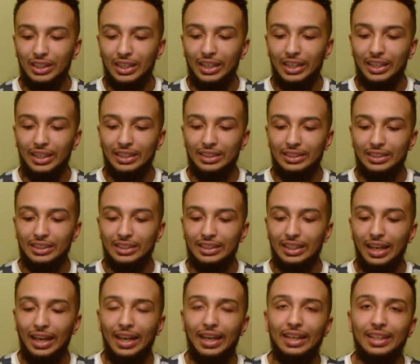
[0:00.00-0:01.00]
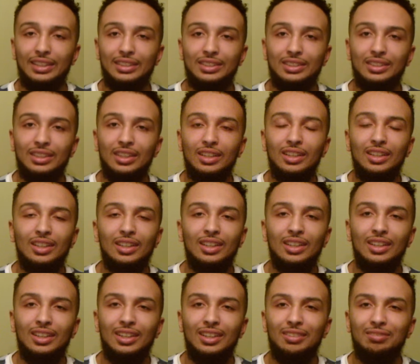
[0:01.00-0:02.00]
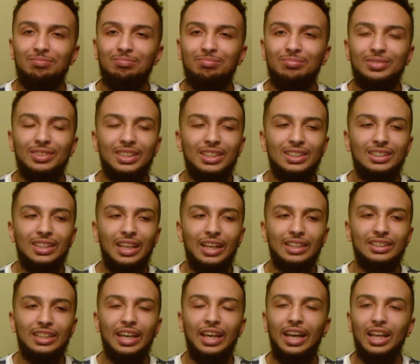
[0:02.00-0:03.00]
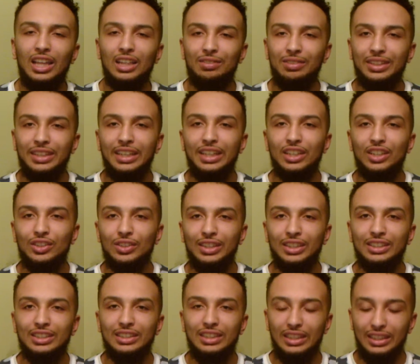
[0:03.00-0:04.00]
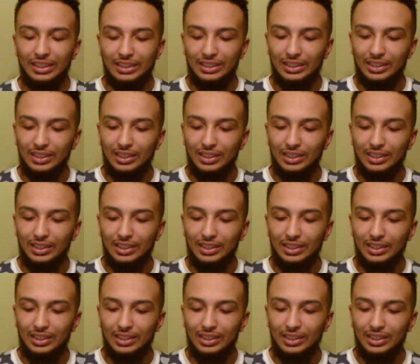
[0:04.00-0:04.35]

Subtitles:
and he just has a hell of a killer instinct.